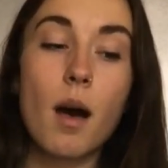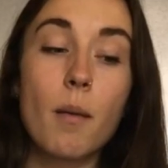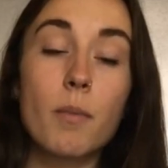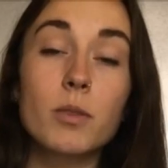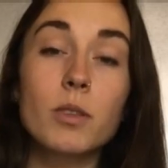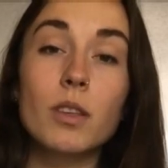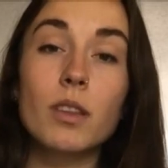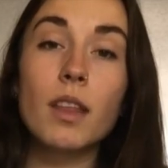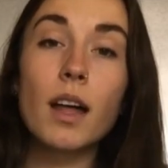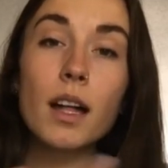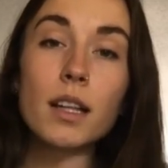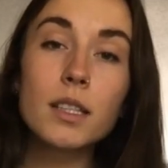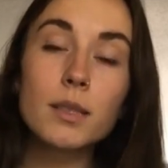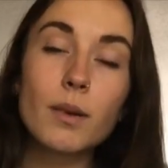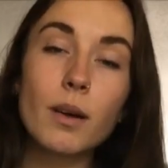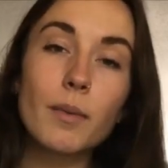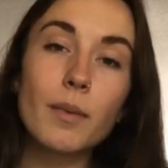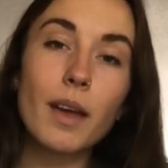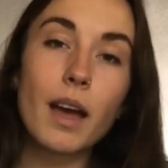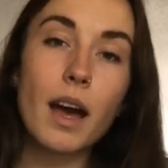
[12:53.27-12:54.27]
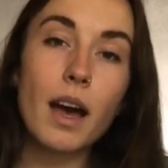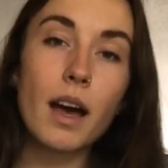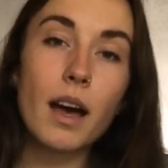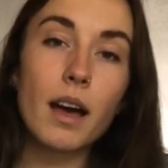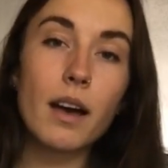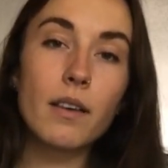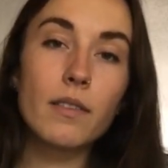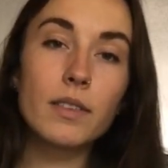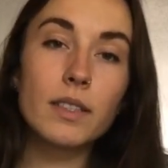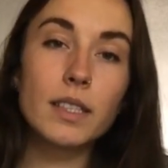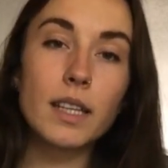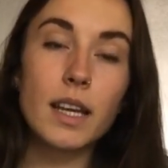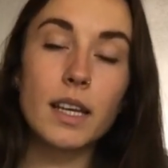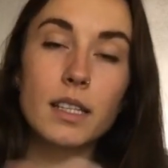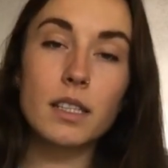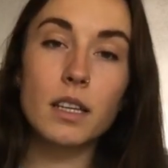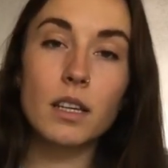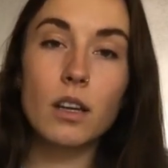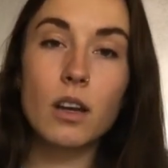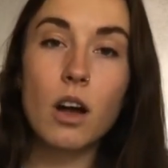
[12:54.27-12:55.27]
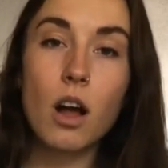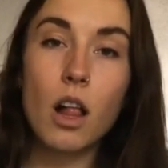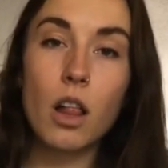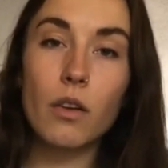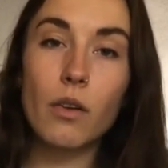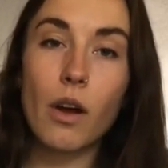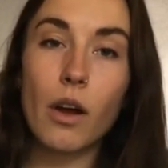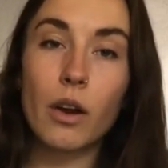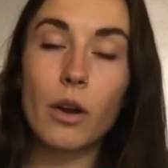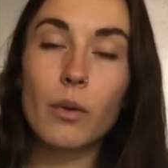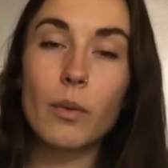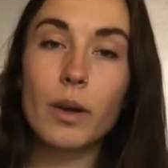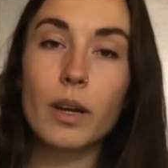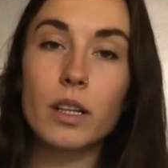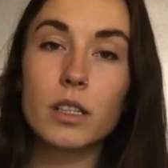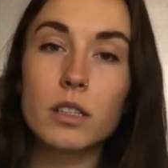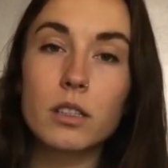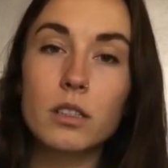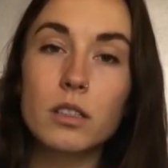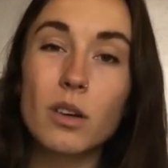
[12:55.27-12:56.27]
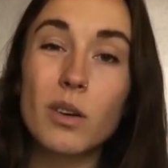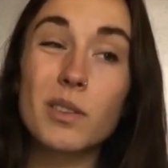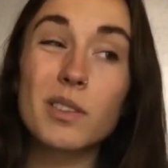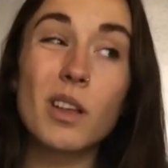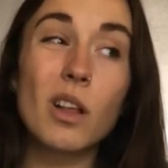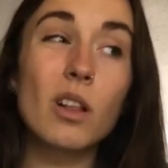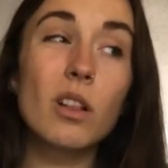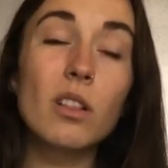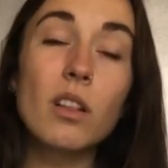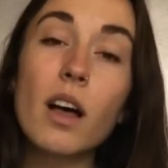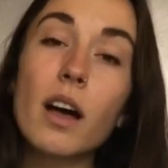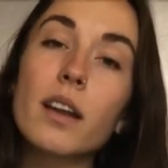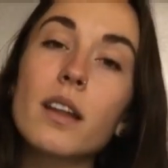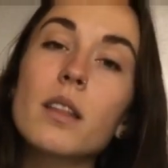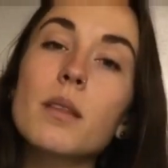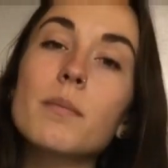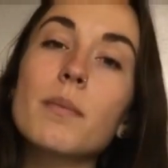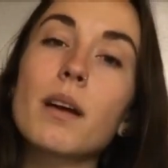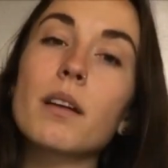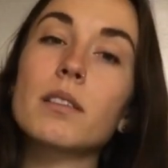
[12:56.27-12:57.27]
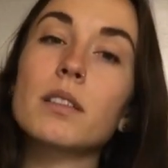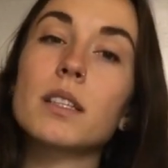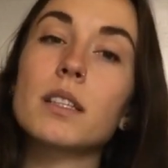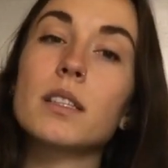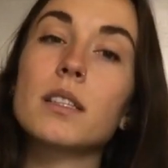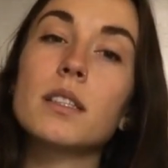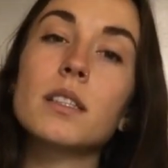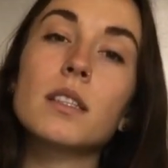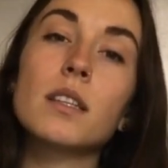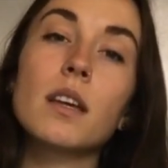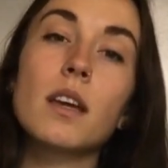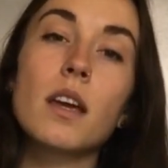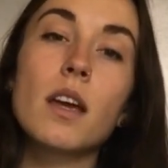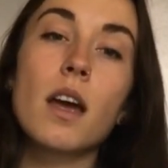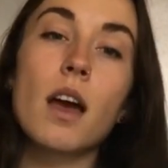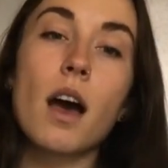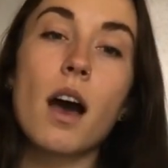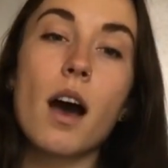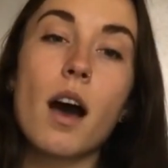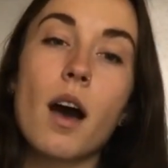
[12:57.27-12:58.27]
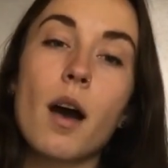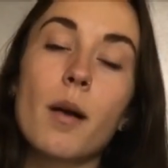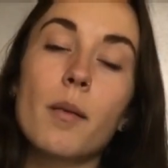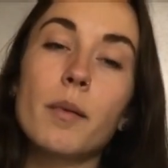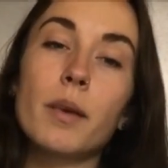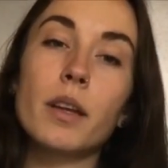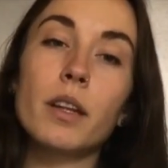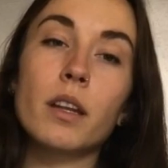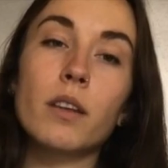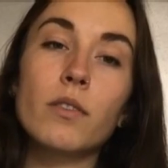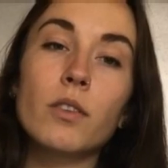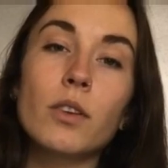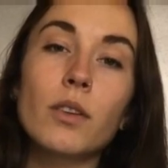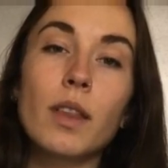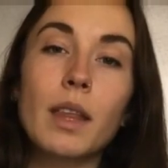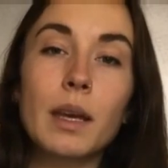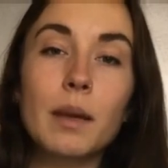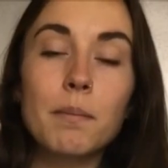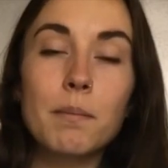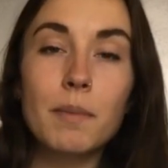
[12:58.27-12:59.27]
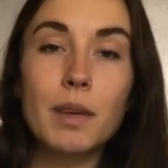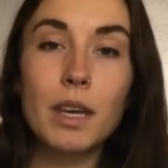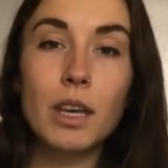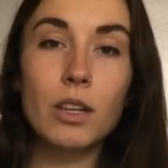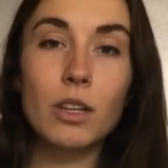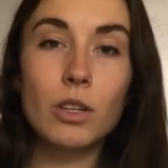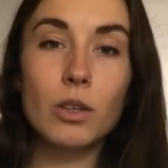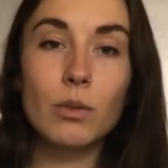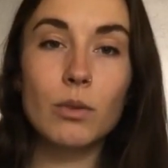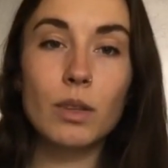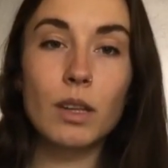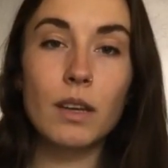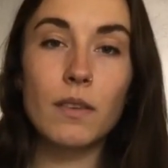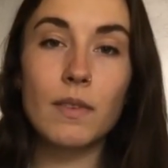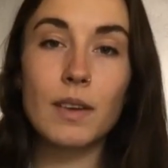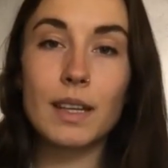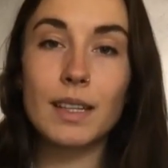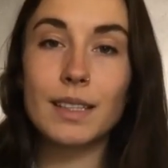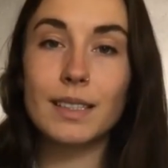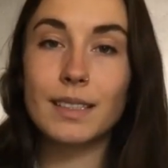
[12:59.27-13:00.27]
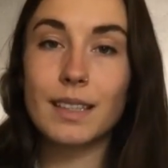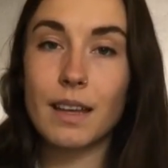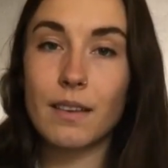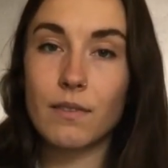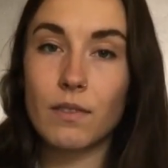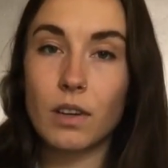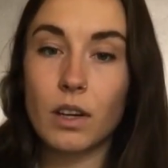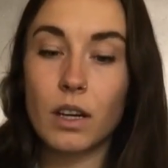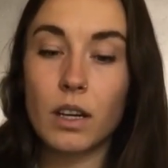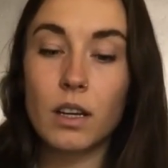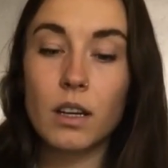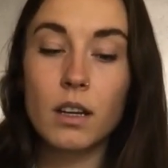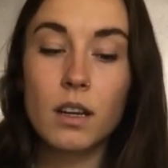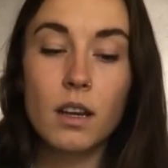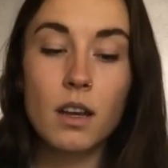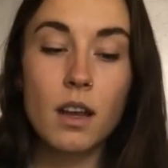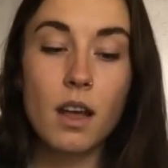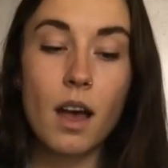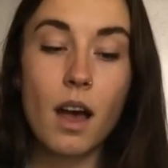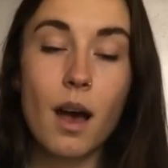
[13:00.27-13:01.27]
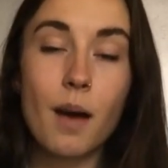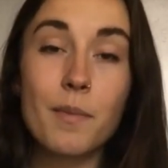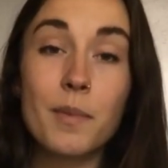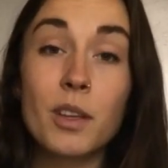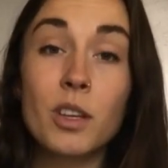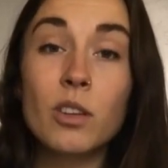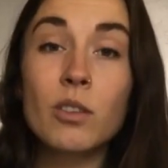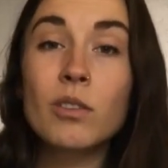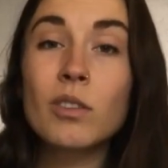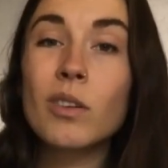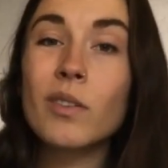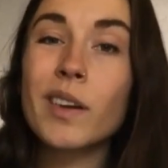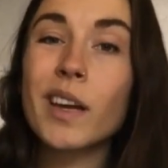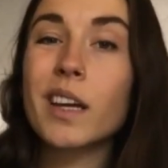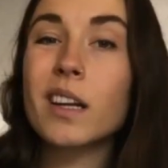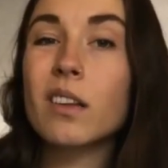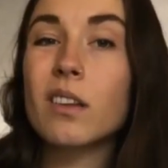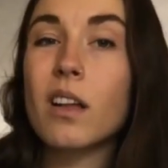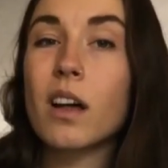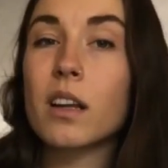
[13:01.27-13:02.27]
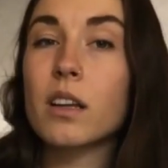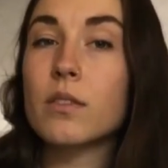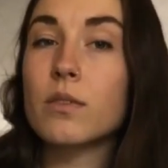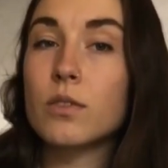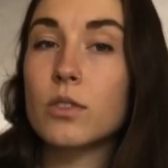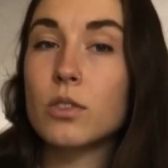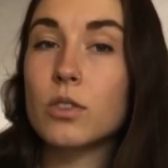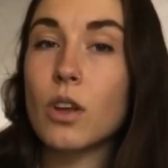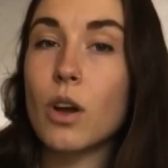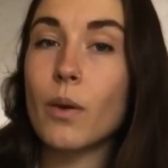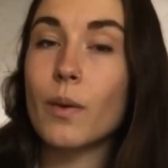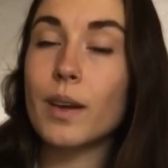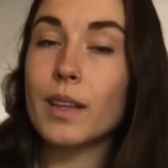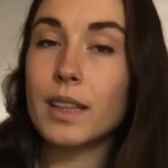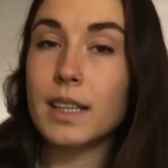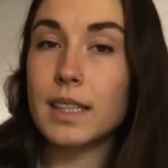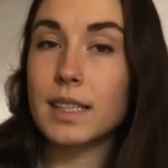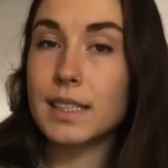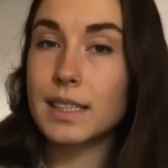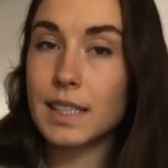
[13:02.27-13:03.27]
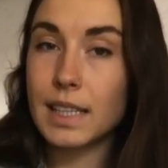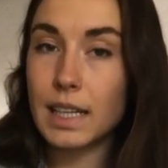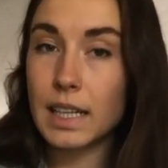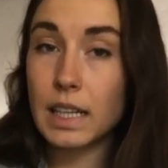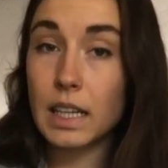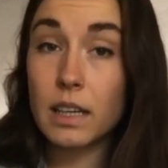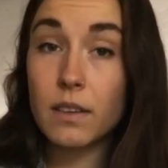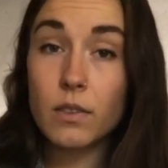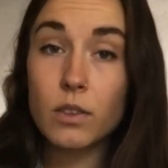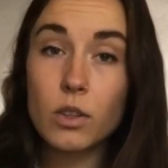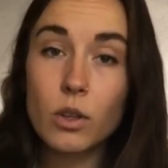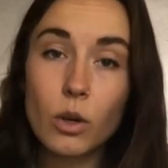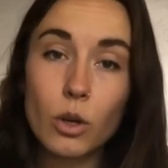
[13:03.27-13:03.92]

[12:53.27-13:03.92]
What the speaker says: So that's why we have days in Colorado where it snows a lot in the mountains. And if you're like me and you live in Denver, then you don't get a lot of snow in the city, even though